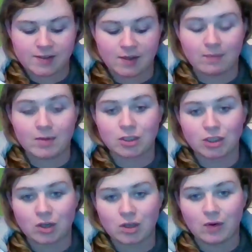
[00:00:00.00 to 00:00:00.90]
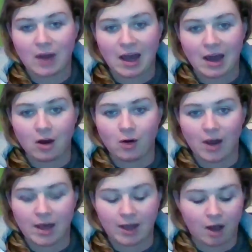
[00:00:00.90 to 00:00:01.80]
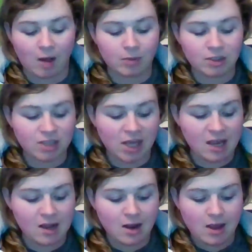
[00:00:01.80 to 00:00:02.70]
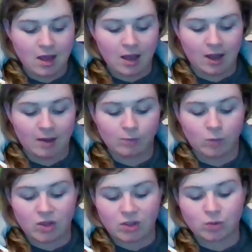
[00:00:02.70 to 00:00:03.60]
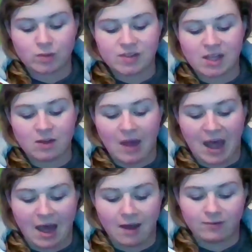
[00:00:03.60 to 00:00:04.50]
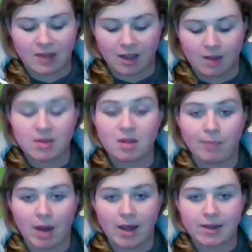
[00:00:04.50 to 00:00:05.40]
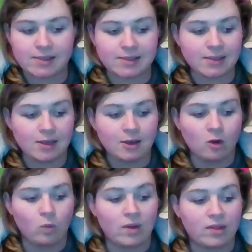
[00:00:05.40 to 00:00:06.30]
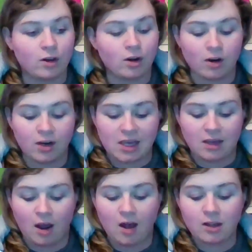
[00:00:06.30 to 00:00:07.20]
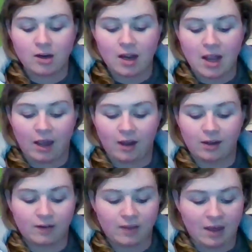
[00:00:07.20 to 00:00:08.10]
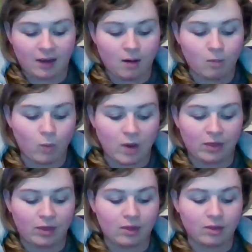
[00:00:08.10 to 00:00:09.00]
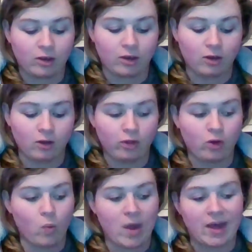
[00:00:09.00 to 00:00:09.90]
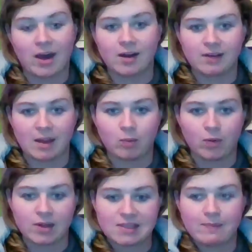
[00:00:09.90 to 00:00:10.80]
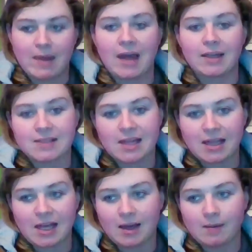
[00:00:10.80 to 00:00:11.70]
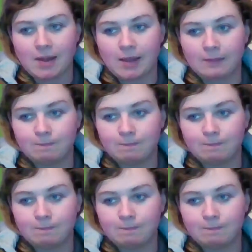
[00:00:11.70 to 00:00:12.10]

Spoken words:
So I'm going to show you how I accomplish that with the tools that you have that come in the box with your e-collar and that come with the wing contact points, the bags that they come in.